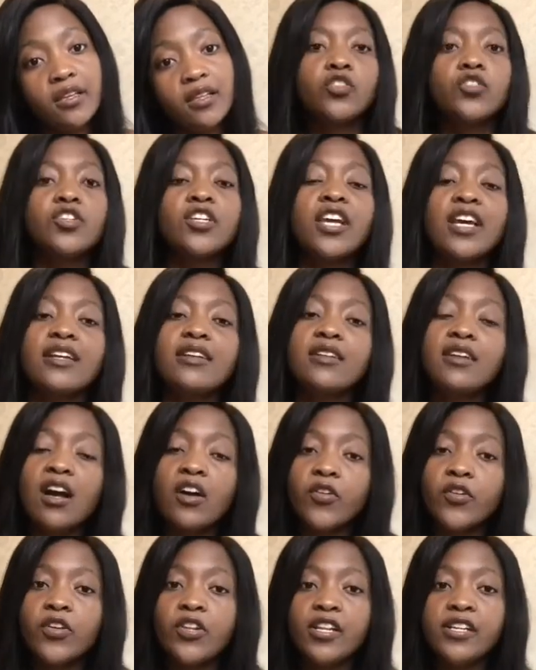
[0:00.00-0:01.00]
So you can
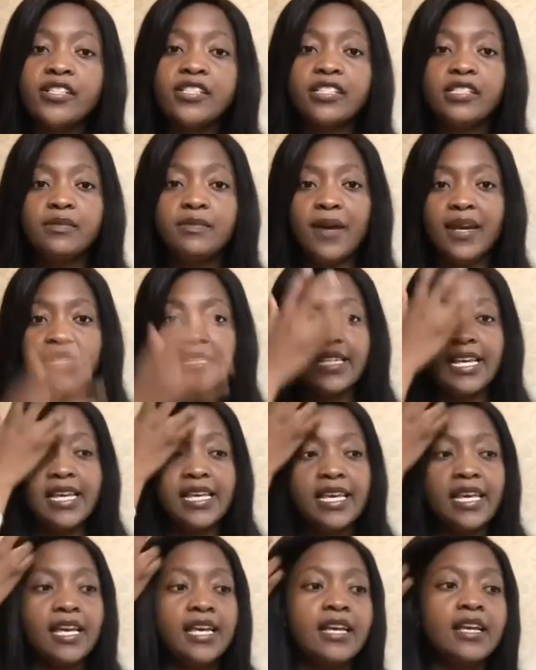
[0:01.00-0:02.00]
calculate it by
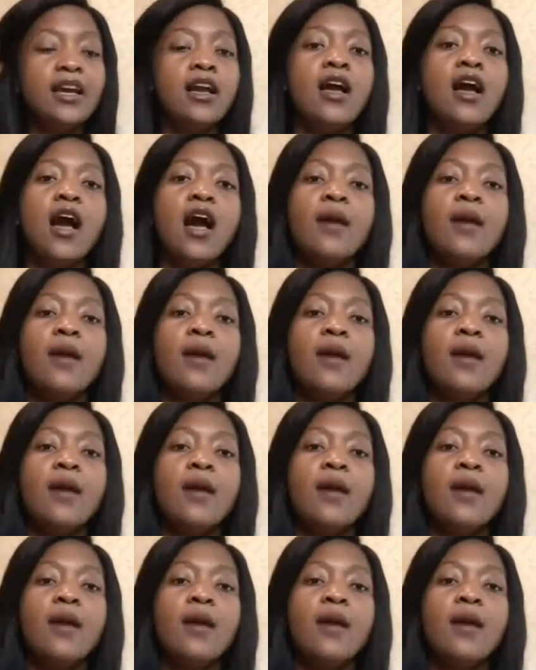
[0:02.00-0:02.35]
taking